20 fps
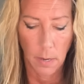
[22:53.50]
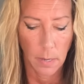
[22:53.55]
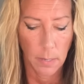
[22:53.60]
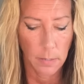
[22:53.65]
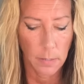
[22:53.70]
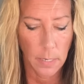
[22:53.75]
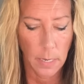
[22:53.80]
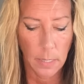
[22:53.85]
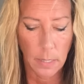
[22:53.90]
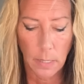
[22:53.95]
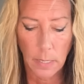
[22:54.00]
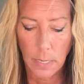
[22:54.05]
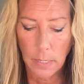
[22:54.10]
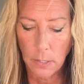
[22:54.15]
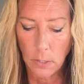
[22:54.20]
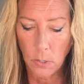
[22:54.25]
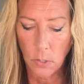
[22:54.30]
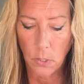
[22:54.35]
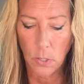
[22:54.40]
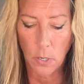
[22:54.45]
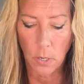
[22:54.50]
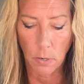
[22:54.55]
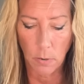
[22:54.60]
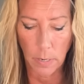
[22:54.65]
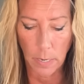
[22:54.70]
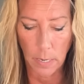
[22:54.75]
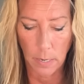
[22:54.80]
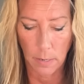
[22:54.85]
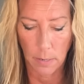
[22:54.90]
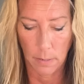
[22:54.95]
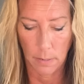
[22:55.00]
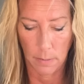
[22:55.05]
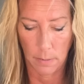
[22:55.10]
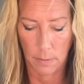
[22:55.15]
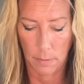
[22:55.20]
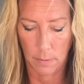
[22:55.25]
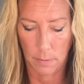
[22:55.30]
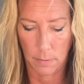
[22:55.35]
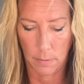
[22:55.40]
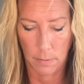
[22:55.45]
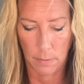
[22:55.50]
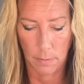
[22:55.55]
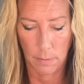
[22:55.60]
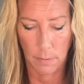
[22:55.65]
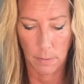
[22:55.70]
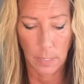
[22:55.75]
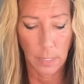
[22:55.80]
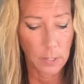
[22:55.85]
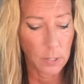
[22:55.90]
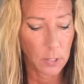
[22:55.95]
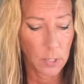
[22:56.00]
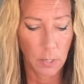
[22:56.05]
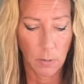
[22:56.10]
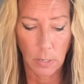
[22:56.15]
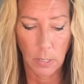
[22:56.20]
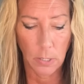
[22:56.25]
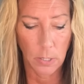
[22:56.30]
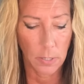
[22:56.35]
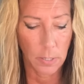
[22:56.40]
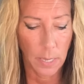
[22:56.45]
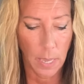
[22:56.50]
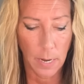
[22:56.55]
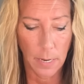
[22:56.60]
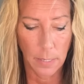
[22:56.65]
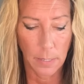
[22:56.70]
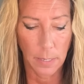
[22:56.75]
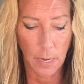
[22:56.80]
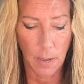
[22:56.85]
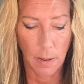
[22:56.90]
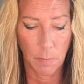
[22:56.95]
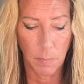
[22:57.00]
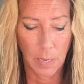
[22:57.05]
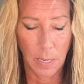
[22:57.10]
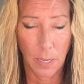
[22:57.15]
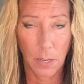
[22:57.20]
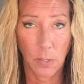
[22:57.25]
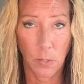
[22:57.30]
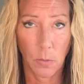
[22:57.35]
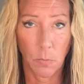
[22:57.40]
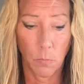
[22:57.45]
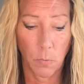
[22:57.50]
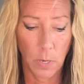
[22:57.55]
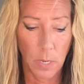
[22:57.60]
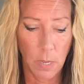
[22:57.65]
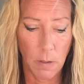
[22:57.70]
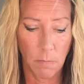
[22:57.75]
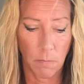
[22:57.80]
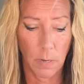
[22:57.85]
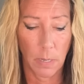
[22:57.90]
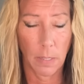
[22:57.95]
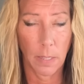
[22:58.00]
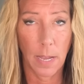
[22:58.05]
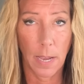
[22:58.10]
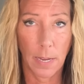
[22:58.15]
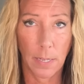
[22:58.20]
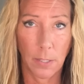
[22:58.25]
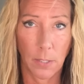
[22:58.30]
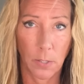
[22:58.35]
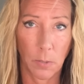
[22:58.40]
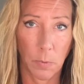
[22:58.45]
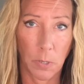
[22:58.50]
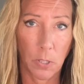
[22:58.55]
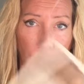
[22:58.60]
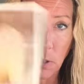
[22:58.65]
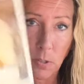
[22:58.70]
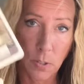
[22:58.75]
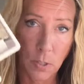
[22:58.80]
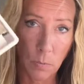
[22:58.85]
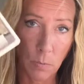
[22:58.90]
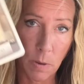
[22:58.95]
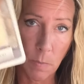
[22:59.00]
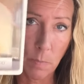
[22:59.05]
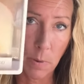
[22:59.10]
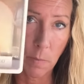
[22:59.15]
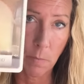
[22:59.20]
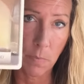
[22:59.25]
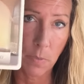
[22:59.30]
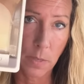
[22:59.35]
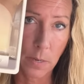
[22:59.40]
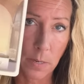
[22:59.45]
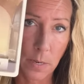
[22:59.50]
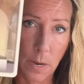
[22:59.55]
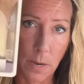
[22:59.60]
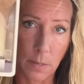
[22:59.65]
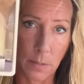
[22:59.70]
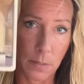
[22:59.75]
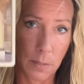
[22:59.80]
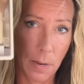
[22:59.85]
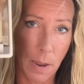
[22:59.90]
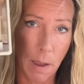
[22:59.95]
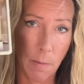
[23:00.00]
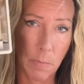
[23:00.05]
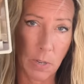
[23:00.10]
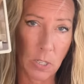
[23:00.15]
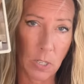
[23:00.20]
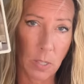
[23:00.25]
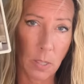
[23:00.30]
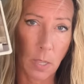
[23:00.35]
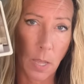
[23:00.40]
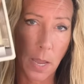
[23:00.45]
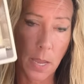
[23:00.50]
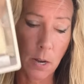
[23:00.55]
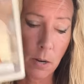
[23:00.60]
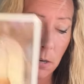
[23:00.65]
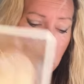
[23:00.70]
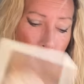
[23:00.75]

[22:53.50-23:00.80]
It's like, let's do it. Let's do it. Just get it done. Because what you realize is once you sweep up the dust, how much lighter